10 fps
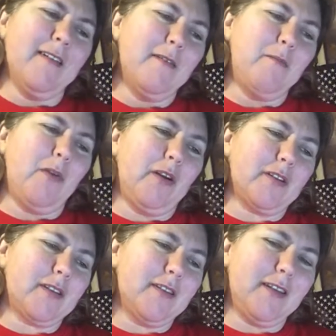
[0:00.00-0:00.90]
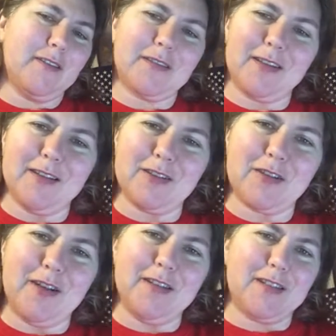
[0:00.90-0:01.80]
Mark says he's
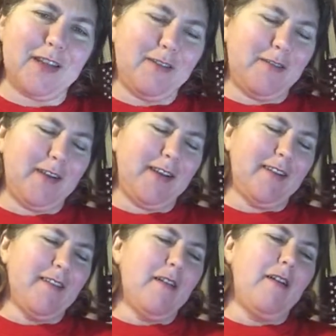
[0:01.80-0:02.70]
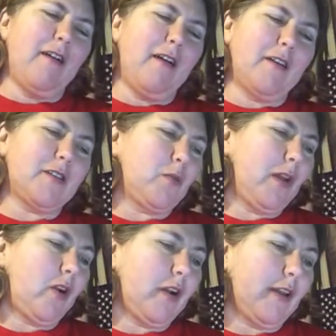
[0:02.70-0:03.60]
gonna try and stay awake. Oh,
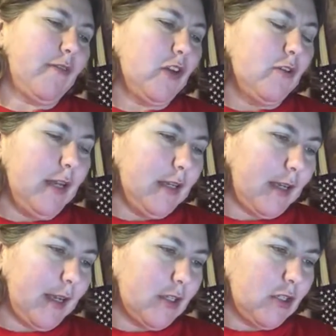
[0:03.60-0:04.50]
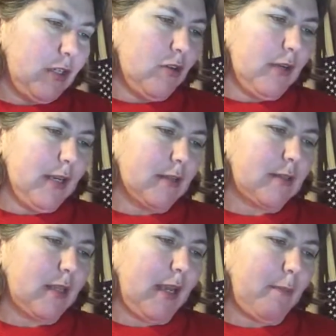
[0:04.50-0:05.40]
sweetheart, if you need to
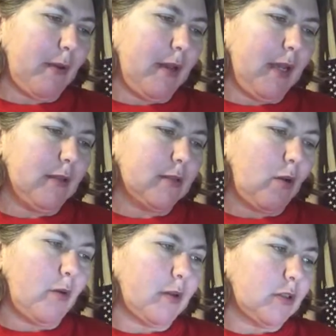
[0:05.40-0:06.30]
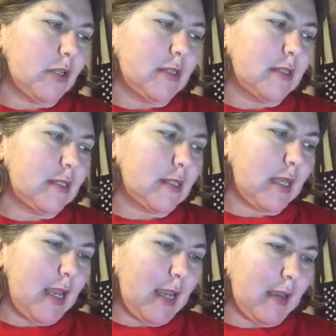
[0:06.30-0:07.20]
sleep, honey, so just
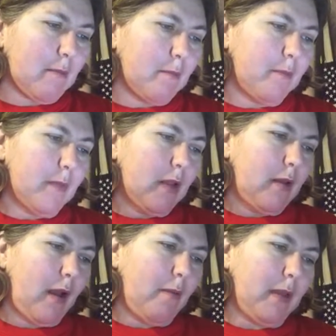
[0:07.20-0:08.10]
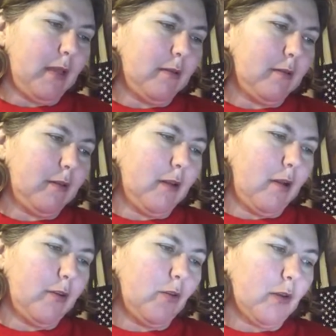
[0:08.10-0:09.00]
sleep. I mean,
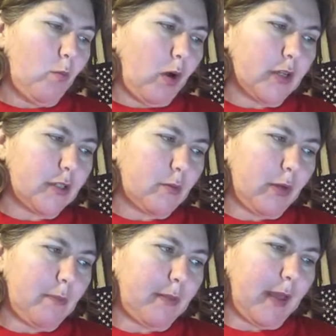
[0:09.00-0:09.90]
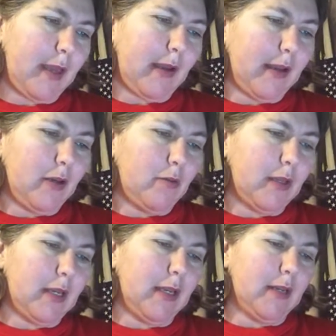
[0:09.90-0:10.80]
you can watch the replay. I know
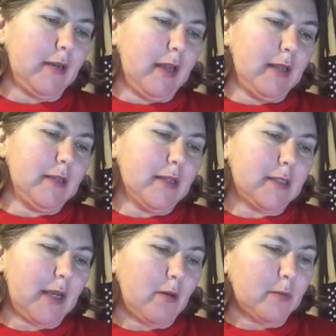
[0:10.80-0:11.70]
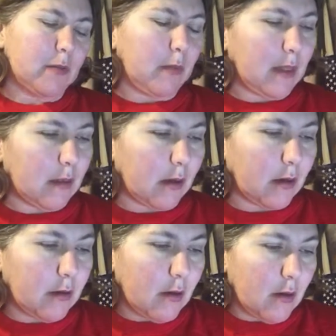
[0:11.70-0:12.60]
that it does help to be
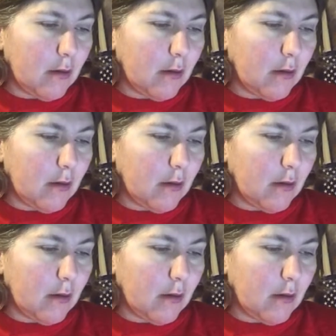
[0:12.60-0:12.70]
there,